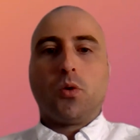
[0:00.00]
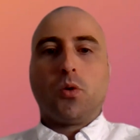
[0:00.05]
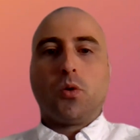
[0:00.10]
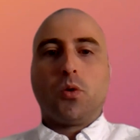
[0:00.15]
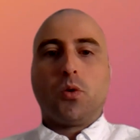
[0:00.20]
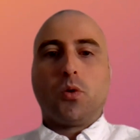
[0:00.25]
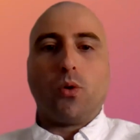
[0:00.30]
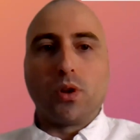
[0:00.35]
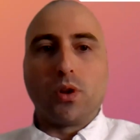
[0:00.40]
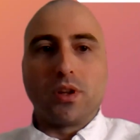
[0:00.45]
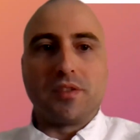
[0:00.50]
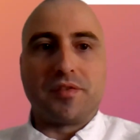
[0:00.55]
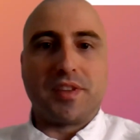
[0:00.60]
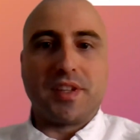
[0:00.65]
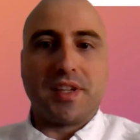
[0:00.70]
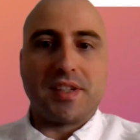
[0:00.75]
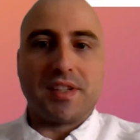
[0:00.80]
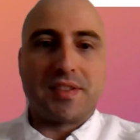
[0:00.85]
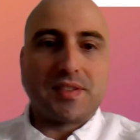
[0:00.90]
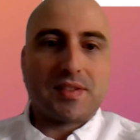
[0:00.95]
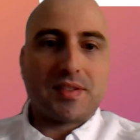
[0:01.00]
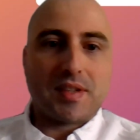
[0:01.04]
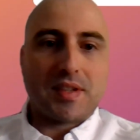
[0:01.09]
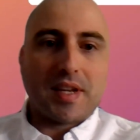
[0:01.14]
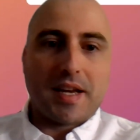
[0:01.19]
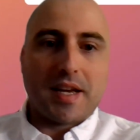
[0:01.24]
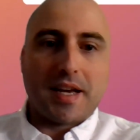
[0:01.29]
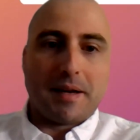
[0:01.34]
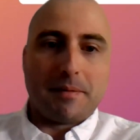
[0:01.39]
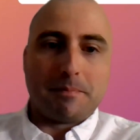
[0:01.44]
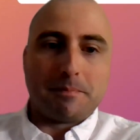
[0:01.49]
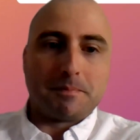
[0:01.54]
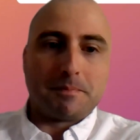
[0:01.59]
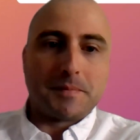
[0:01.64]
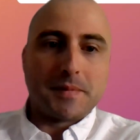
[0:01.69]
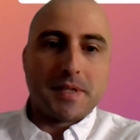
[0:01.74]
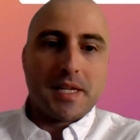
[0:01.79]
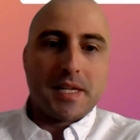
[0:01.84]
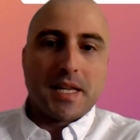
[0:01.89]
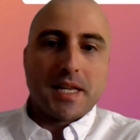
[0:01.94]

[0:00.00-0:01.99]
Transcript: with all of this, and